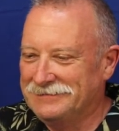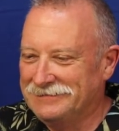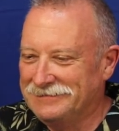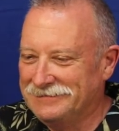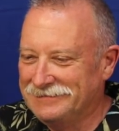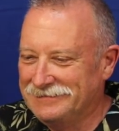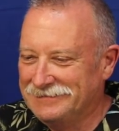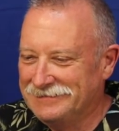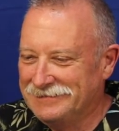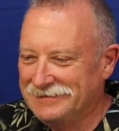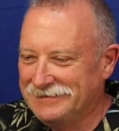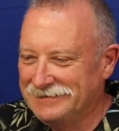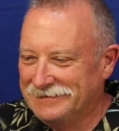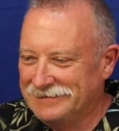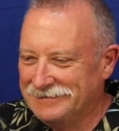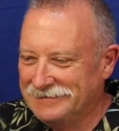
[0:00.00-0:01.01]

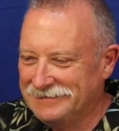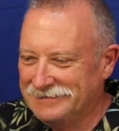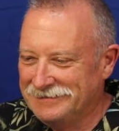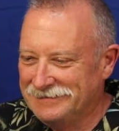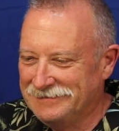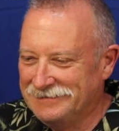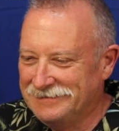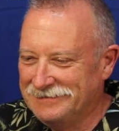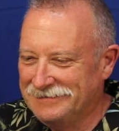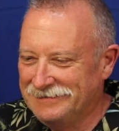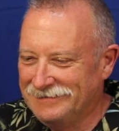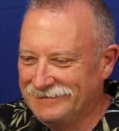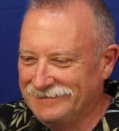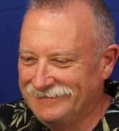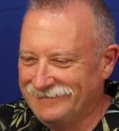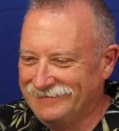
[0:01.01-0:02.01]

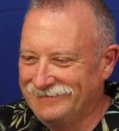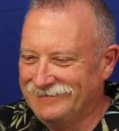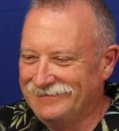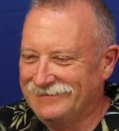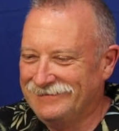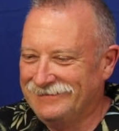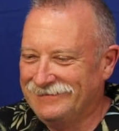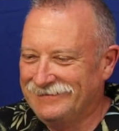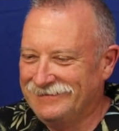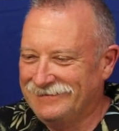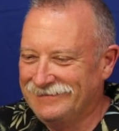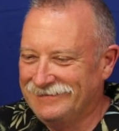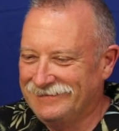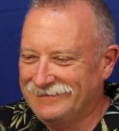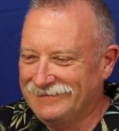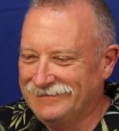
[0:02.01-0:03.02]

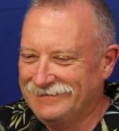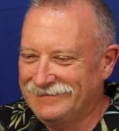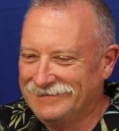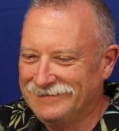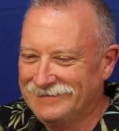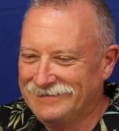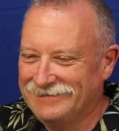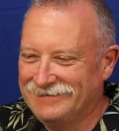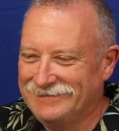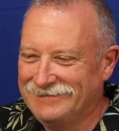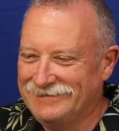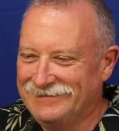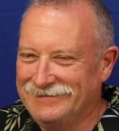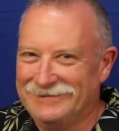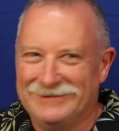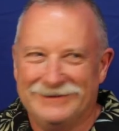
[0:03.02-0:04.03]

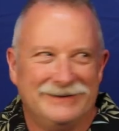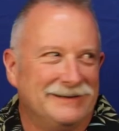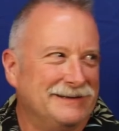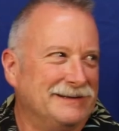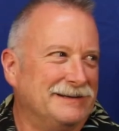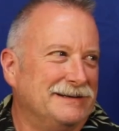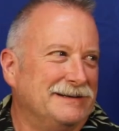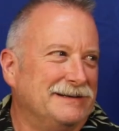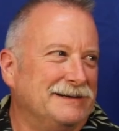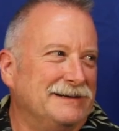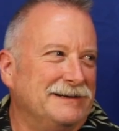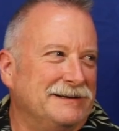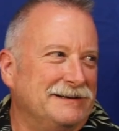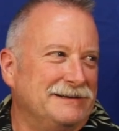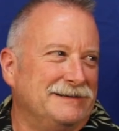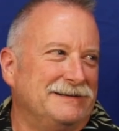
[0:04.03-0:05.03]

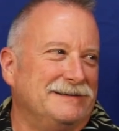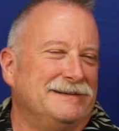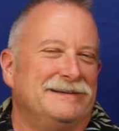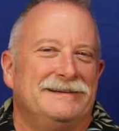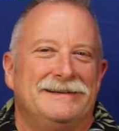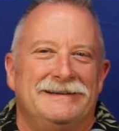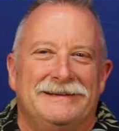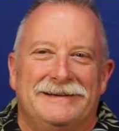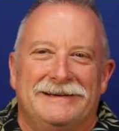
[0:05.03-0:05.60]
The person shown says nothing.